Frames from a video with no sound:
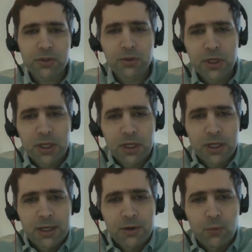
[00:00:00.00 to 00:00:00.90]
So
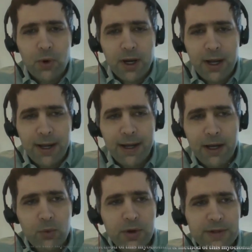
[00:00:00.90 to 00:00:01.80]

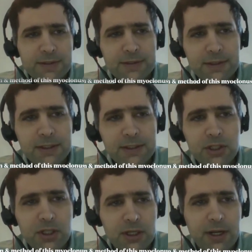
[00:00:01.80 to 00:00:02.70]
how was it
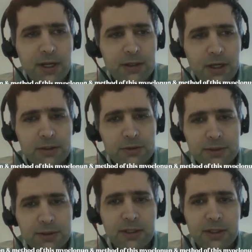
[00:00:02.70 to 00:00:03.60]
initiated? How did
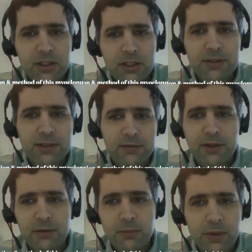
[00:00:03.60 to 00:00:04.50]
you take the initiative,
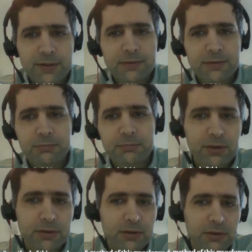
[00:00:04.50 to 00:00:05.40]
and what
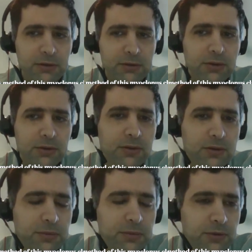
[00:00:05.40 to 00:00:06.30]
method do you use
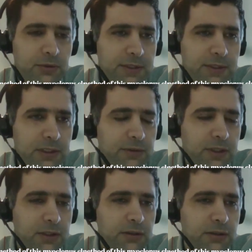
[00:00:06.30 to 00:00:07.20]
to produce this
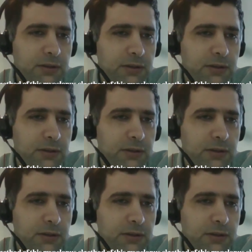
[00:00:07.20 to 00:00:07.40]
classification?